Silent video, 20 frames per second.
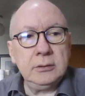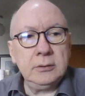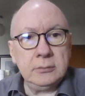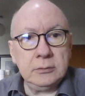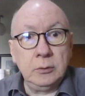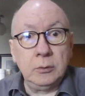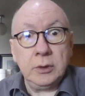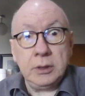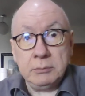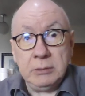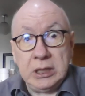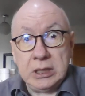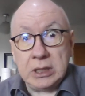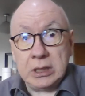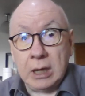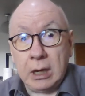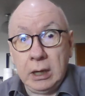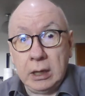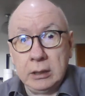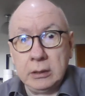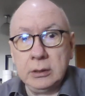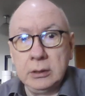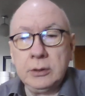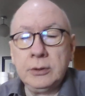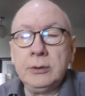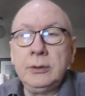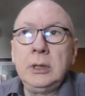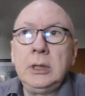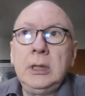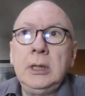What do you mean
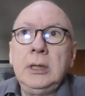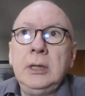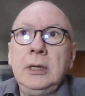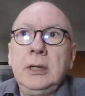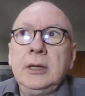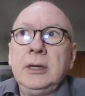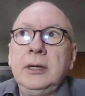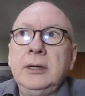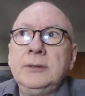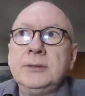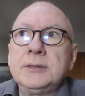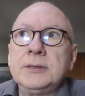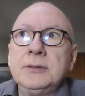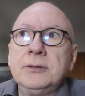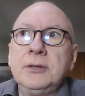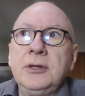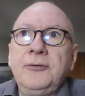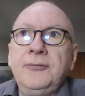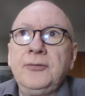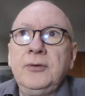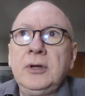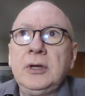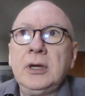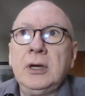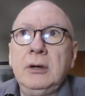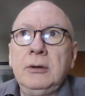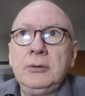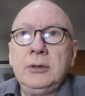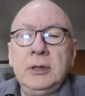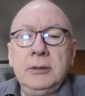gone? And so they freak
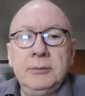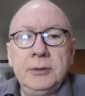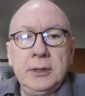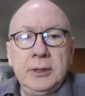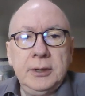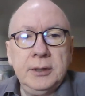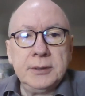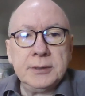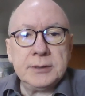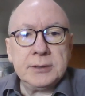out and everything else.